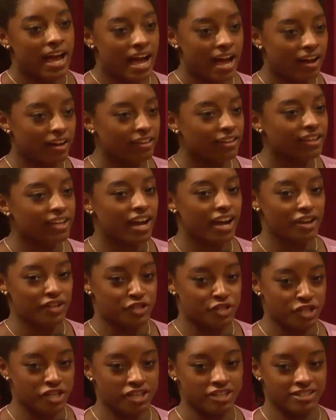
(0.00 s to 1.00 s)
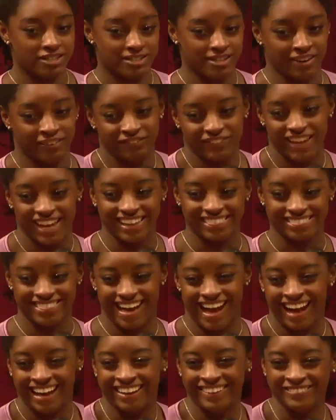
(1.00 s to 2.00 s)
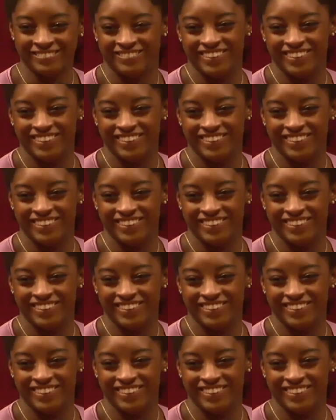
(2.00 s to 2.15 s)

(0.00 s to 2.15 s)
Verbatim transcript: out of the country or stuff like that.